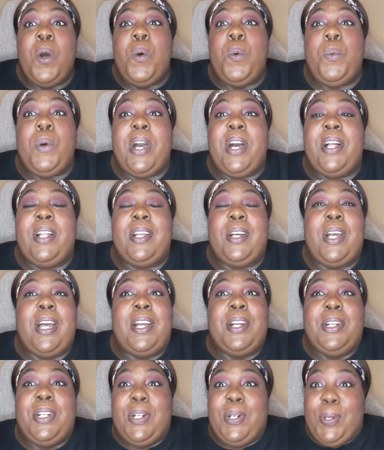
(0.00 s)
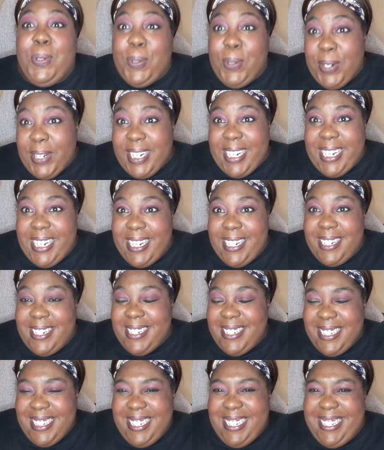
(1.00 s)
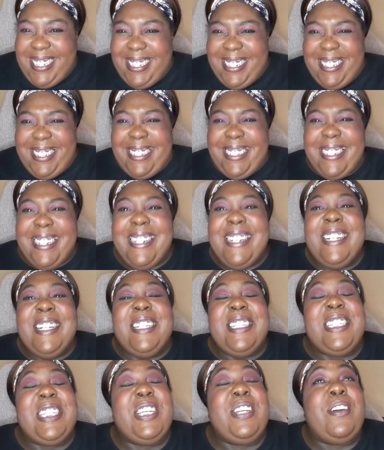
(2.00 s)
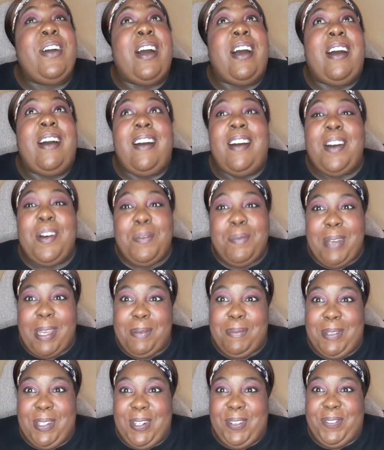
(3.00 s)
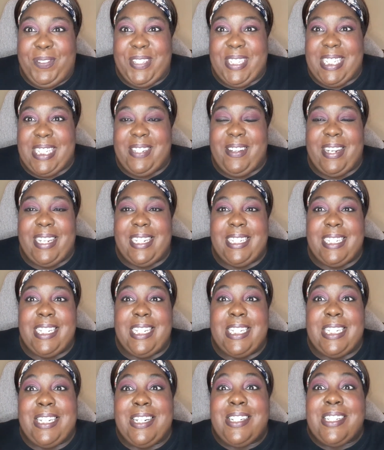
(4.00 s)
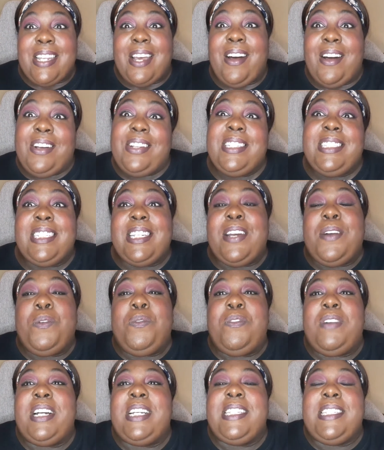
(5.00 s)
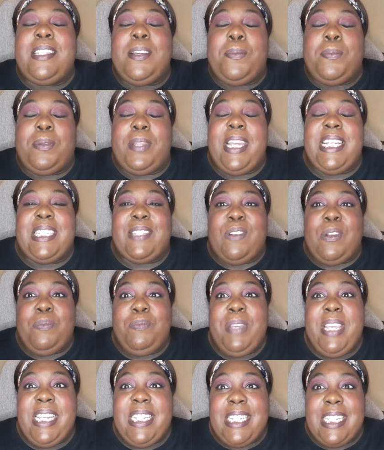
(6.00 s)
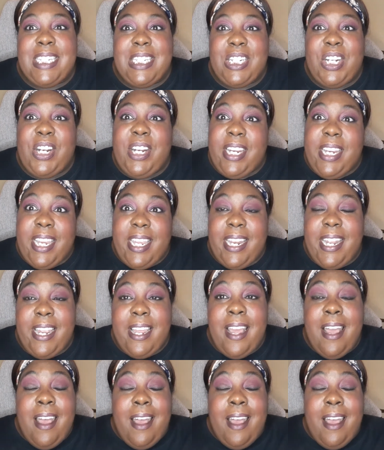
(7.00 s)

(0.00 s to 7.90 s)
Well, according to all my beautiful Squad sisters, Ulta was the place for me to start getting